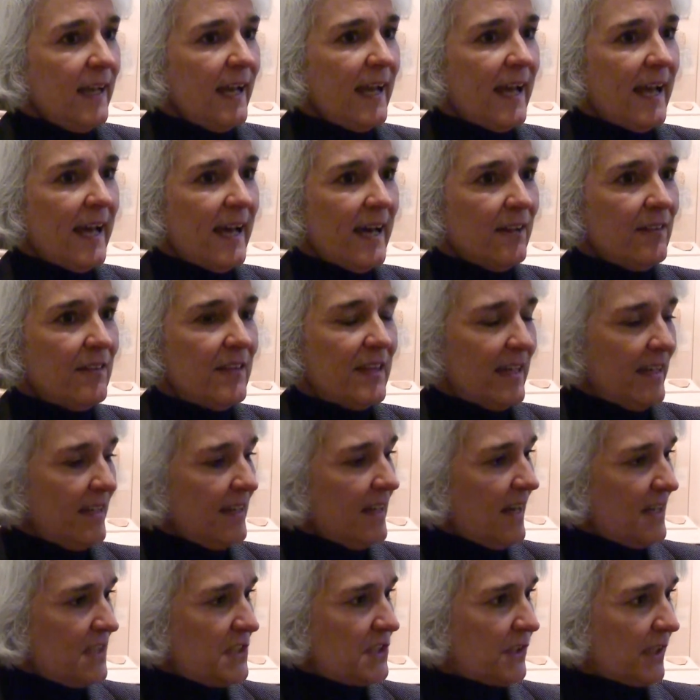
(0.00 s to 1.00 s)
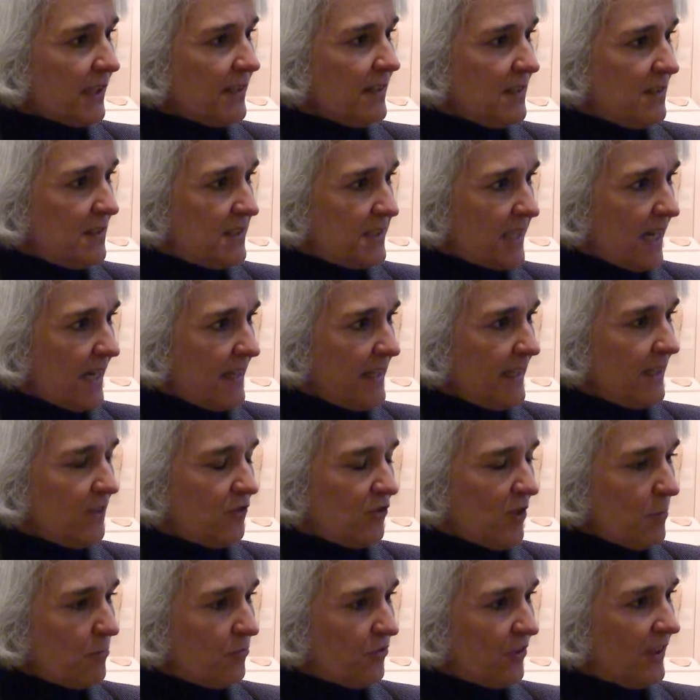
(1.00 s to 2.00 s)
And then I started studying
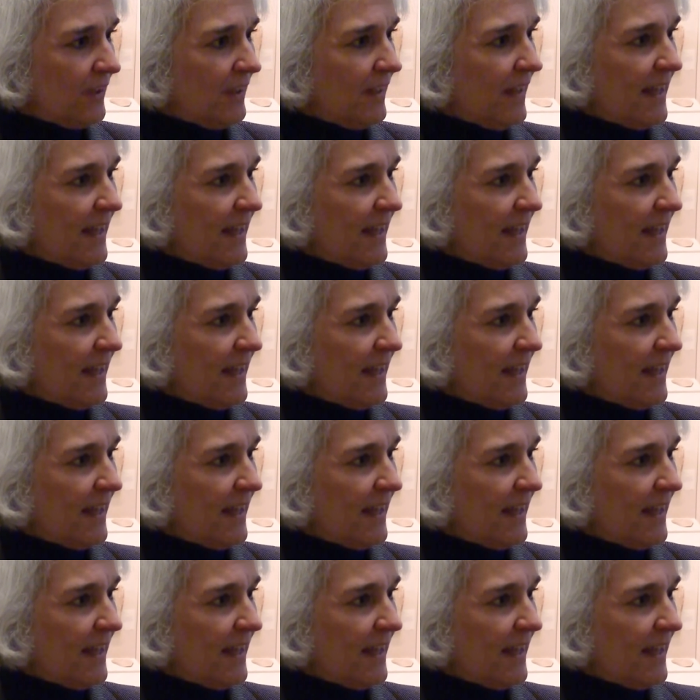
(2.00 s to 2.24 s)
Egyptian,